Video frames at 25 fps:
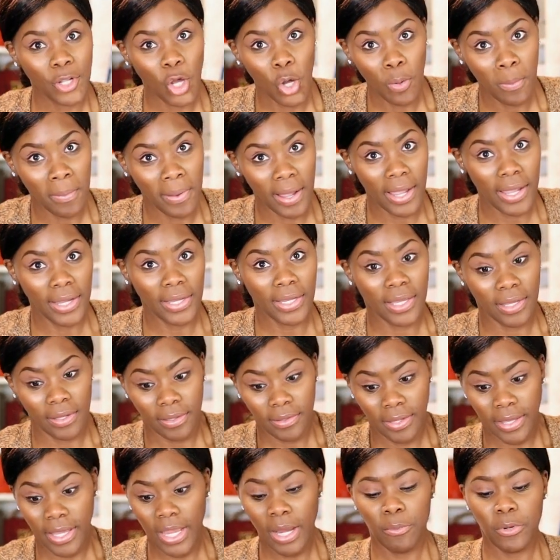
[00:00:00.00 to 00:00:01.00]
know my
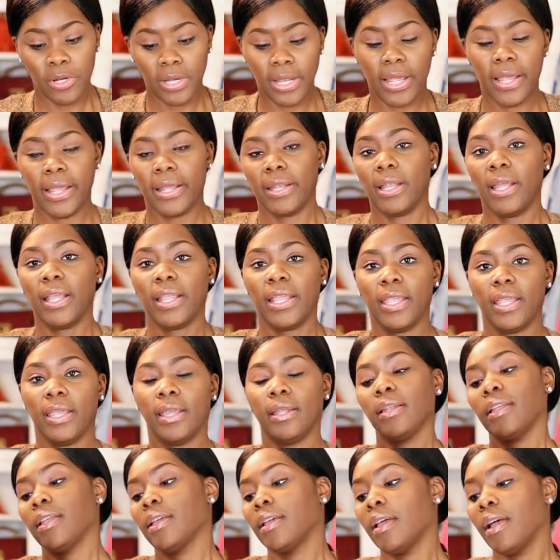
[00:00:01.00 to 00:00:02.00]
camera died, I
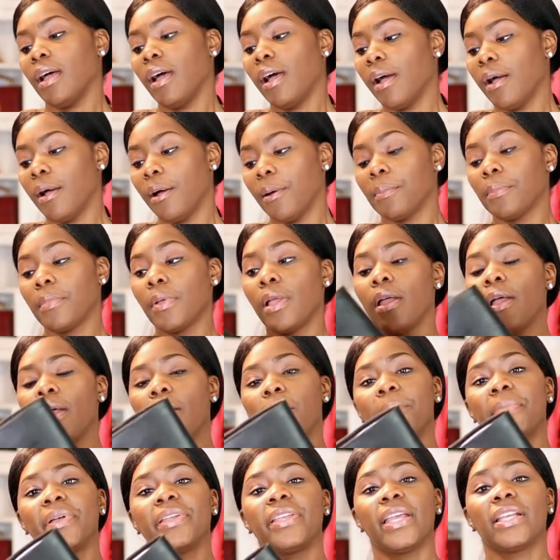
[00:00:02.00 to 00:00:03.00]
can't. Um,
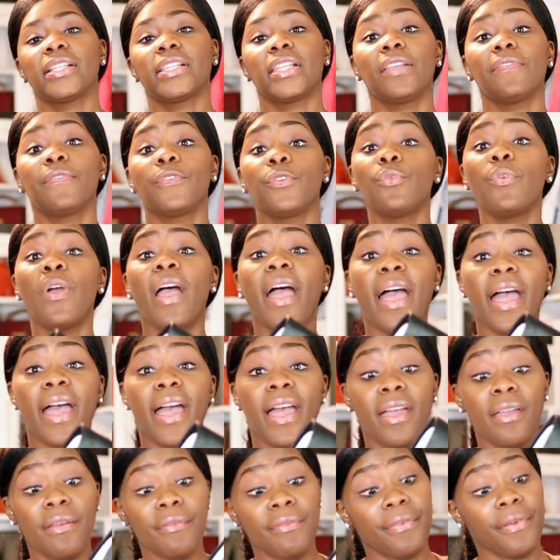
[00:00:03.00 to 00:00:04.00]
but yes, if you
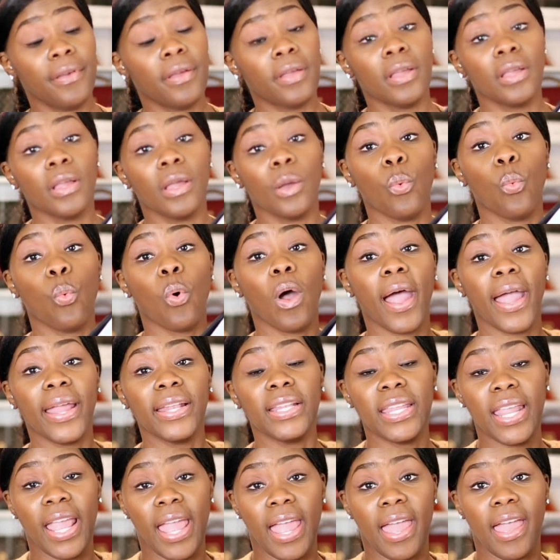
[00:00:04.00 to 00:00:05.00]
have
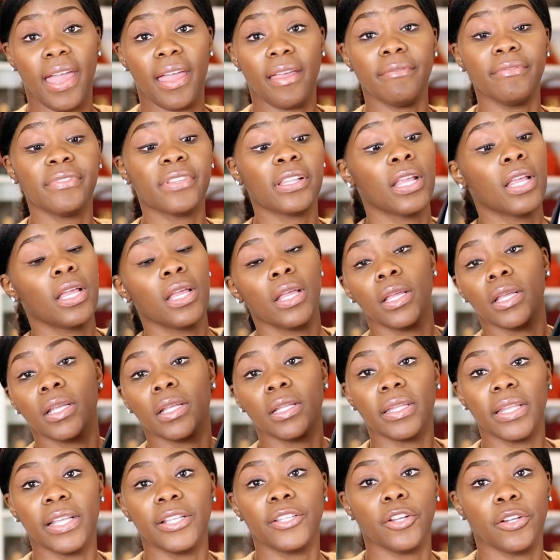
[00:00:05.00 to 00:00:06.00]
wide calves,
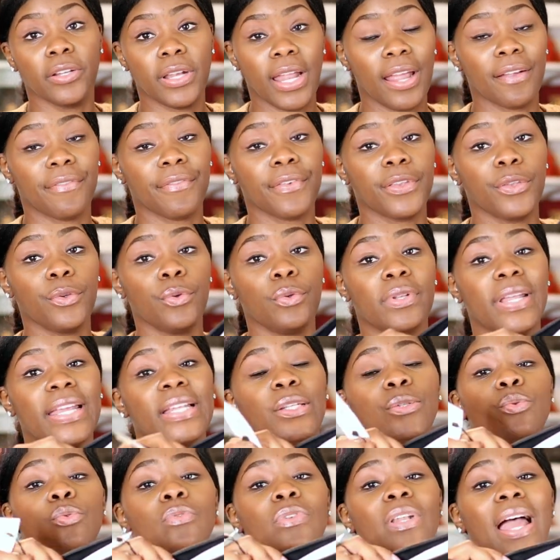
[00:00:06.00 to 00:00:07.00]
these are not for you. They
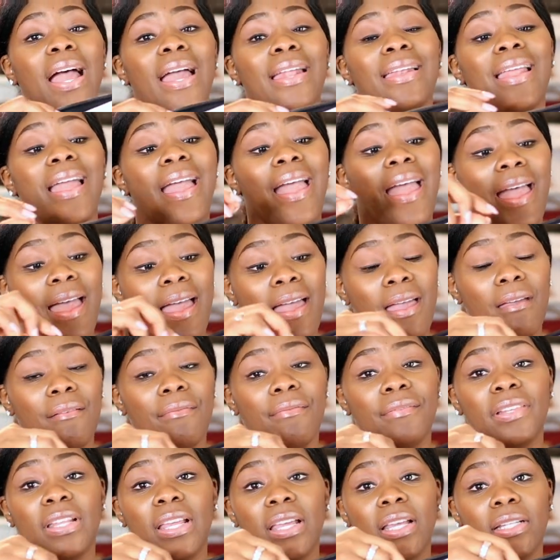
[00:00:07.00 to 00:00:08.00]
do not have
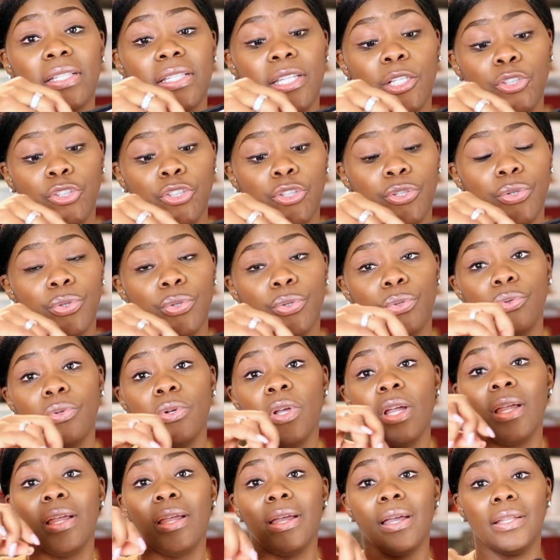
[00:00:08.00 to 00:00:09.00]
the additional
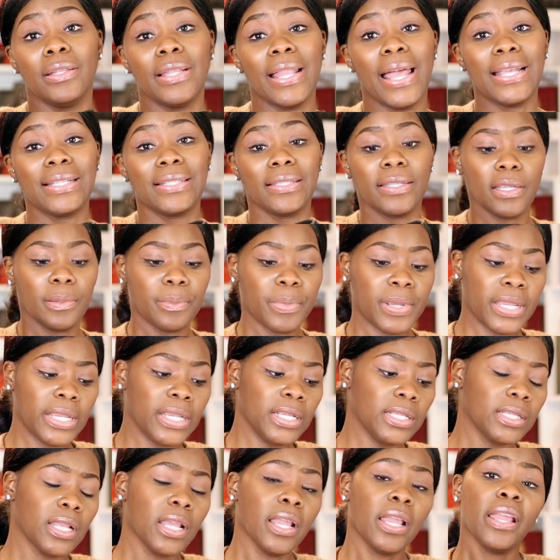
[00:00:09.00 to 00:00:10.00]
elastic
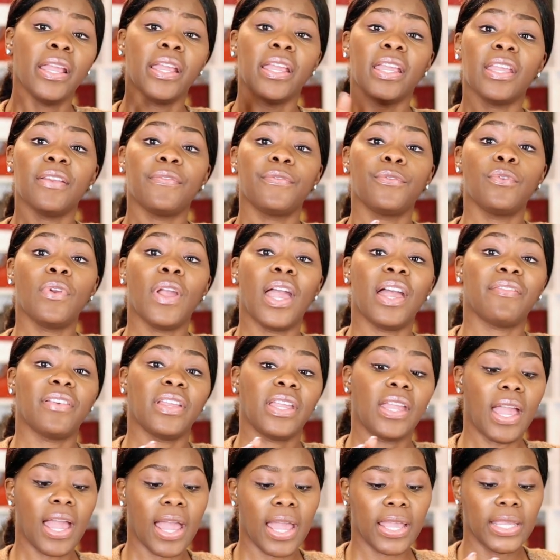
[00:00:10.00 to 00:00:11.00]
piece. If you have
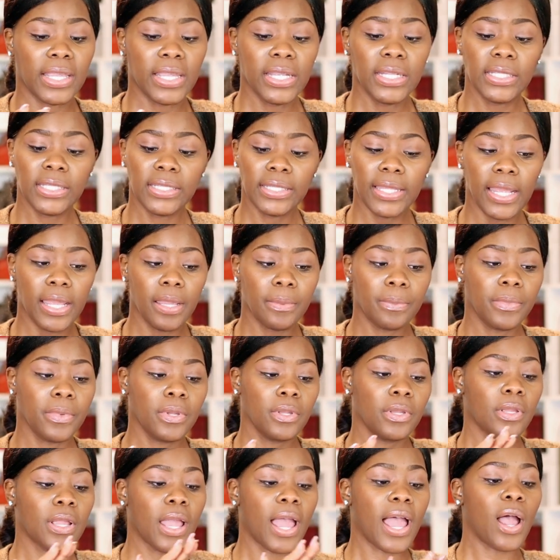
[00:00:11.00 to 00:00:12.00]
a high instep,
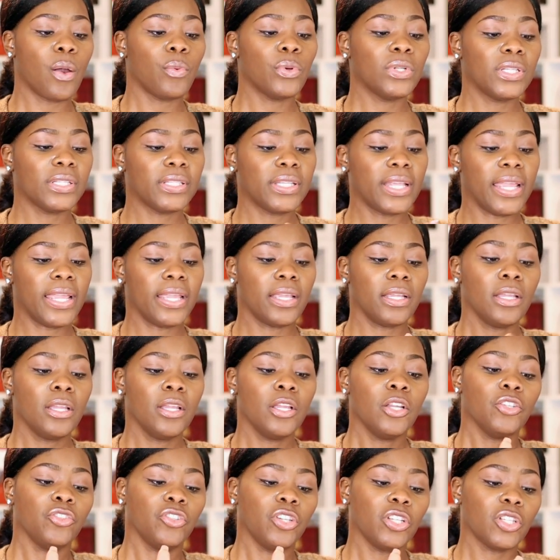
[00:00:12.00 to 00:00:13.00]
I would say
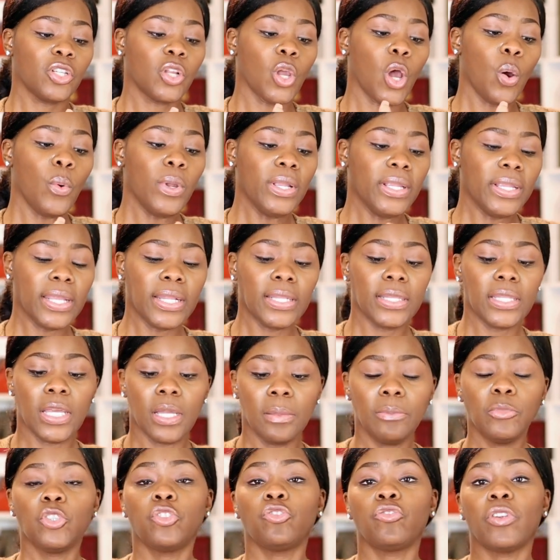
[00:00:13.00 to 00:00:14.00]
just go and get
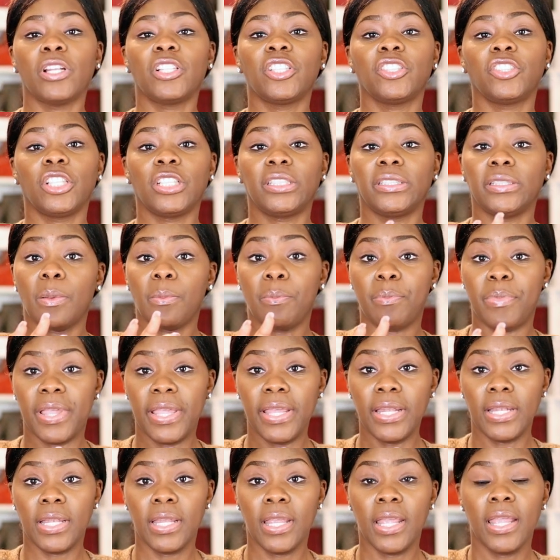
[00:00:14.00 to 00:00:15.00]
them stretched just a
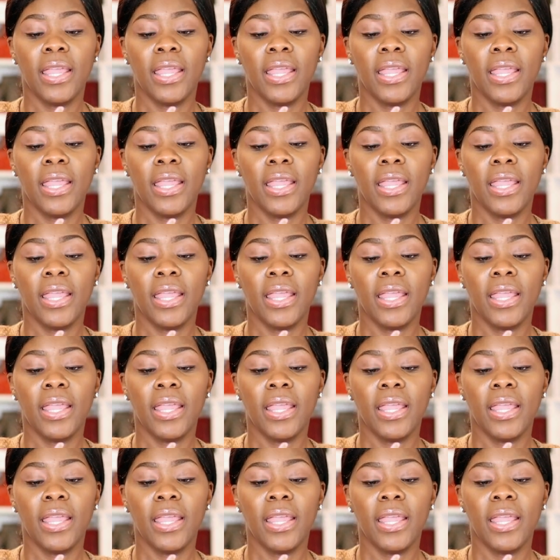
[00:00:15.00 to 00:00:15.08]
bit